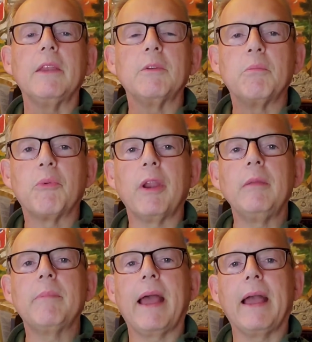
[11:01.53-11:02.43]
and to
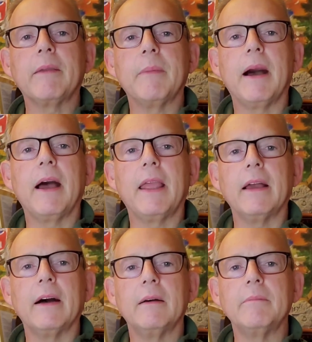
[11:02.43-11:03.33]
bring back
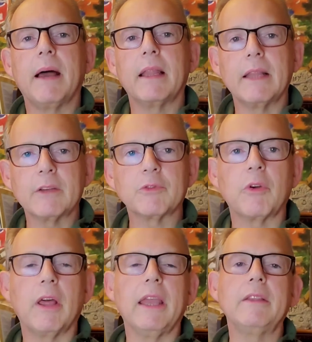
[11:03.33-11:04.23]
my my
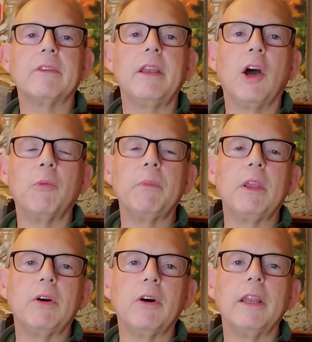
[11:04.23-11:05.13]
electrolytes and help
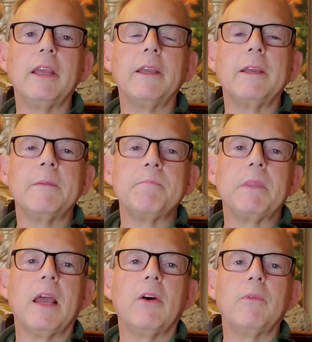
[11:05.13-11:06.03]
me on.
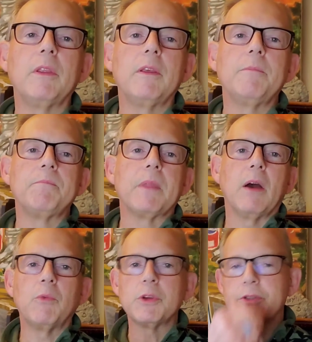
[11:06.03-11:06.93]
Now, I
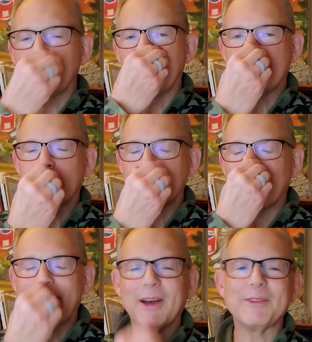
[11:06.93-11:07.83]
wish that I'd remembered my
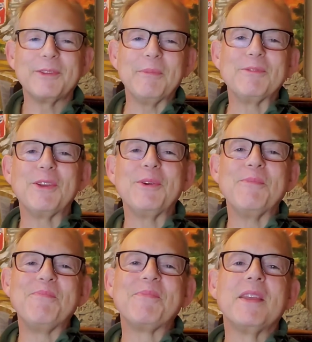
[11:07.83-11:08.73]
calcium
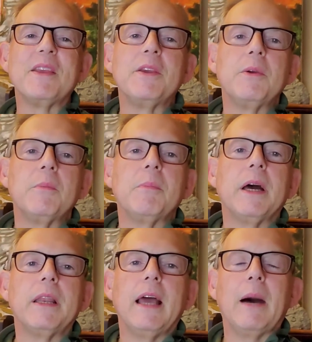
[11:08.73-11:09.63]
too.
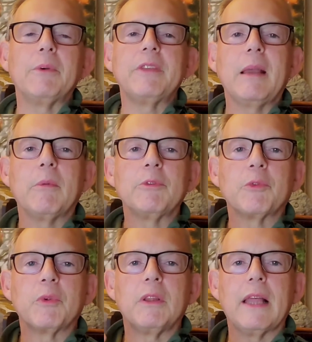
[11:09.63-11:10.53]
But I was able to
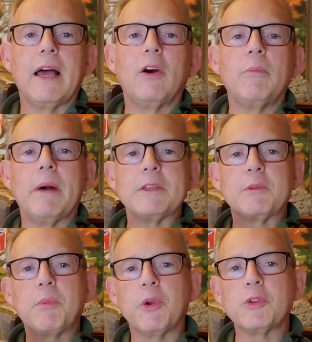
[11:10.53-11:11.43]
rely on my
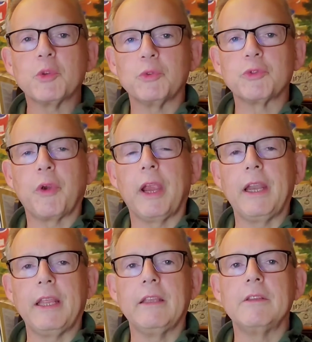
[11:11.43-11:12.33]
spiritual
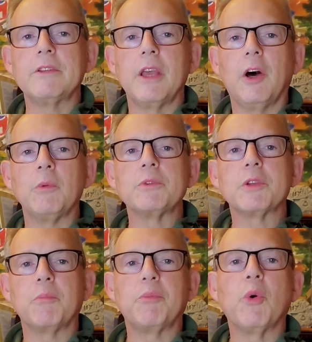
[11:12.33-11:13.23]
training to help
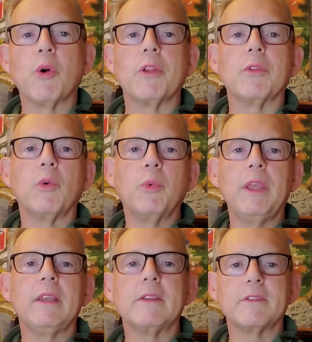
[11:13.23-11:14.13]
support the
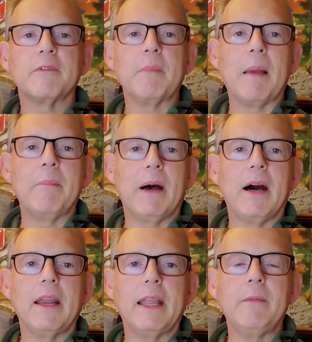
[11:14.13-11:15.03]
weakness of my
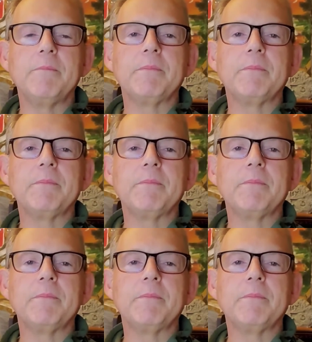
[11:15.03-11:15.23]
body